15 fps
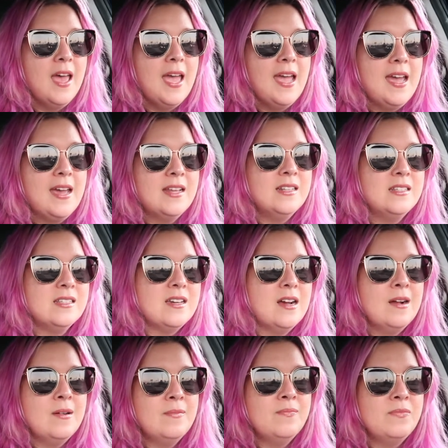And
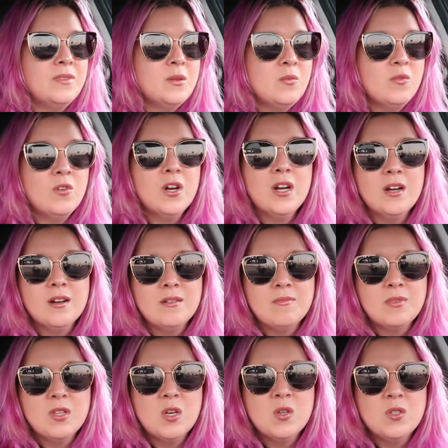um, for
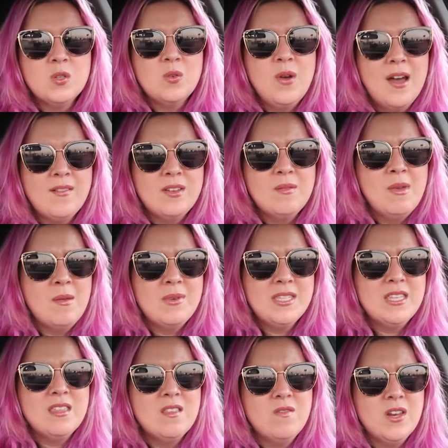those who haven't maybe
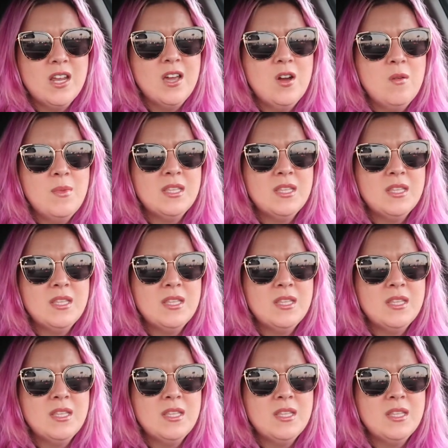seen the video,